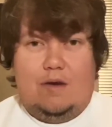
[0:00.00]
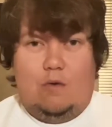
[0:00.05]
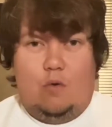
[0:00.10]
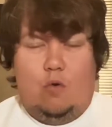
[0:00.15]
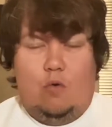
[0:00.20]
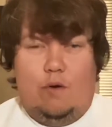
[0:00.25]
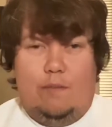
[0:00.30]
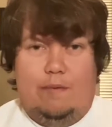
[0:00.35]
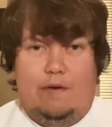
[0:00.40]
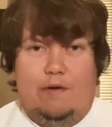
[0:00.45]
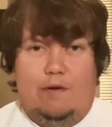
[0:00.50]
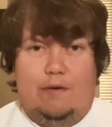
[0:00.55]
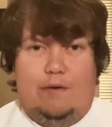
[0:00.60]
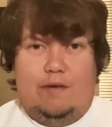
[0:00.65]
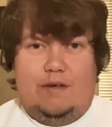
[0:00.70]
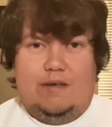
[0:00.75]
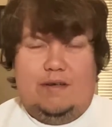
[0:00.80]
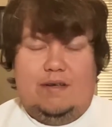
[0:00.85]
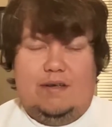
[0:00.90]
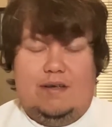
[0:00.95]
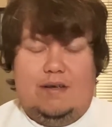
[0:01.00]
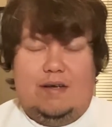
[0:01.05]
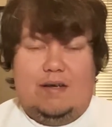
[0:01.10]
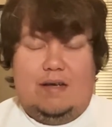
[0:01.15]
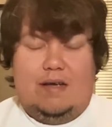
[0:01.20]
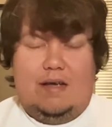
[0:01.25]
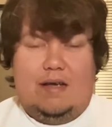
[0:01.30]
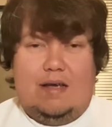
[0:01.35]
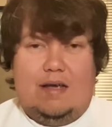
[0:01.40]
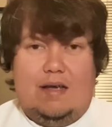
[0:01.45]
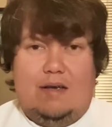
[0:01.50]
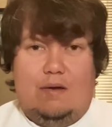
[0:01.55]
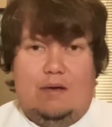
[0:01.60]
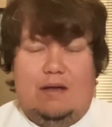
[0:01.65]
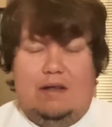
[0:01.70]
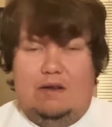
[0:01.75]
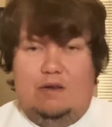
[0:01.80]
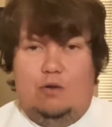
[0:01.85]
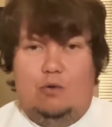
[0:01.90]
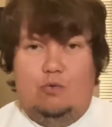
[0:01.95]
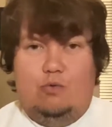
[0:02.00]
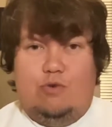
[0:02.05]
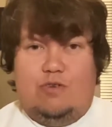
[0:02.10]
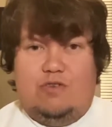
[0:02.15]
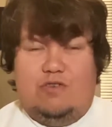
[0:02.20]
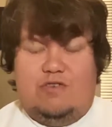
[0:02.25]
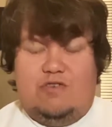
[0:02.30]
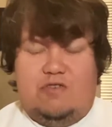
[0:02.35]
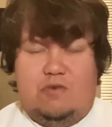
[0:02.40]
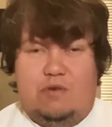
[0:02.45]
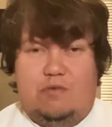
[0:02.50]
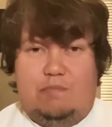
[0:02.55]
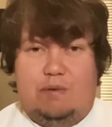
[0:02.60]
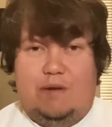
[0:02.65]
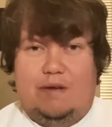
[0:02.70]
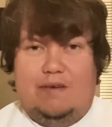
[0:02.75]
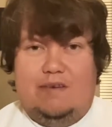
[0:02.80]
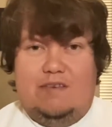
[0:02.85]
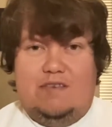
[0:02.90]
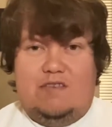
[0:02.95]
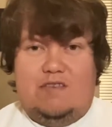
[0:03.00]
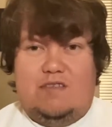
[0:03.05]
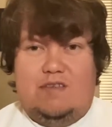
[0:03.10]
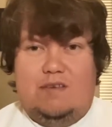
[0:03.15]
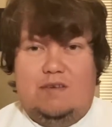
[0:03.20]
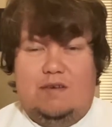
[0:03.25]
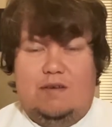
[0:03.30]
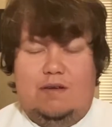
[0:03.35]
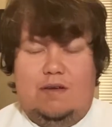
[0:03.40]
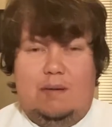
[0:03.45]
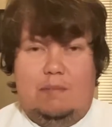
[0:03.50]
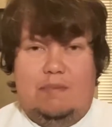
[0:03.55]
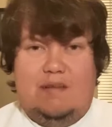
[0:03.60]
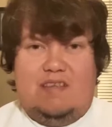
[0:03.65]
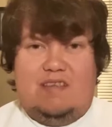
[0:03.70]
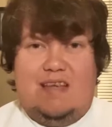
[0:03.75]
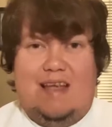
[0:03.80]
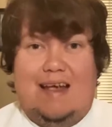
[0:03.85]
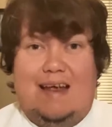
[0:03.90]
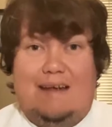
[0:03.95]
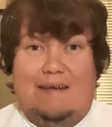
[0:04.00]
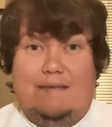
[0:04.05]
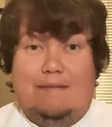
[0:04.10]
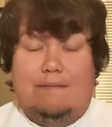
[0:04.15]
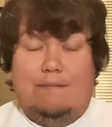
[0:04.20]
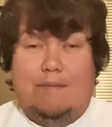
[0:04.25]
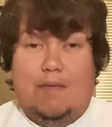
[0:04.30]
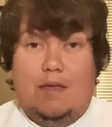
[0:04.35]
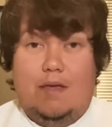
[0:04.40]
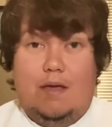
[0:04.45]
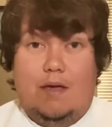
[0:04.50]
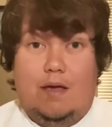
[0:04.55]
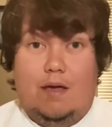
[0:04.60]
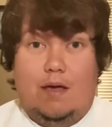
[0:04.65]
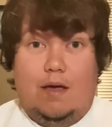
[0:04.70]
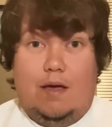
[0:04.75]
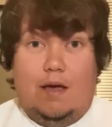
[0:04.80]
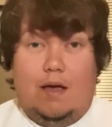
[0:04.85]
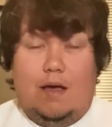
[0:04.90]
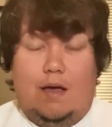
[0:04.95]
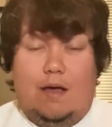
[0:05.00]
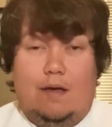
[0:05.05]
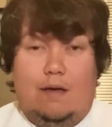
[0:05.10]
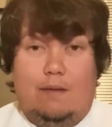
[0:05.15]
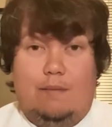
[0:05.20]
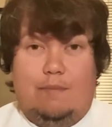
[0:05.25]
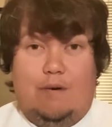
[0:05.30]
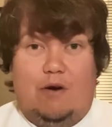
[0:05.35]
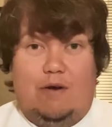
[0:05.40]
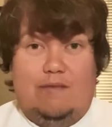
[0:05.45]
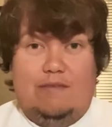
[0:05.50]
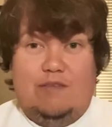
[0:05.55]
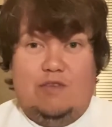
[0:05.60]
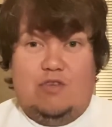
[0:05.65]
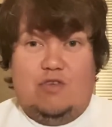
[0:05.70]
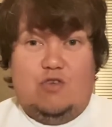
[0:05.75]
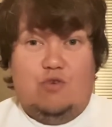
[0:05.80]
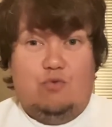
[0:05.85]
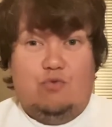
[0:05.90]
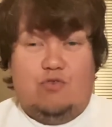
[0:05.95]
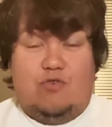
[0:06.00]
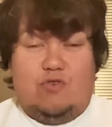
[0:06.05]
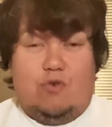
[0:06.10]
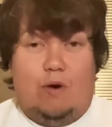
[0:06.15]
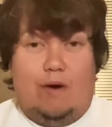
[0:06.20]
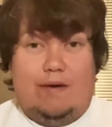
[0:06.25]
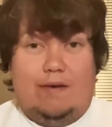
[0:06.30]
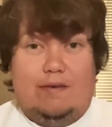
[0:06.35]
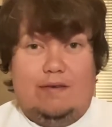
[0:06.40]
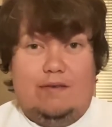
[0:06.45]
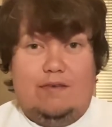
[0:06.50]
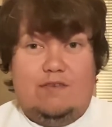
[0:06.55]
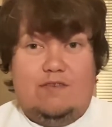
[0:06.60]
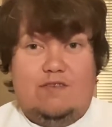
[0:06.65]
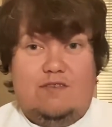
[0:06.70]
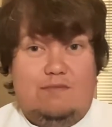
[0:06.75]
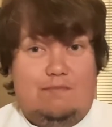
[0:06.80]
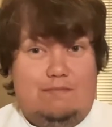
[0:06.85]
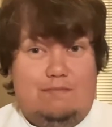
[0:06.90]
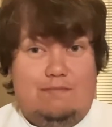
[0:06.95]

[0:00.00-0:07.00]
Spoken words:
Højbjerg, and Lucas sort of playing as the number 10 behind the two strikers.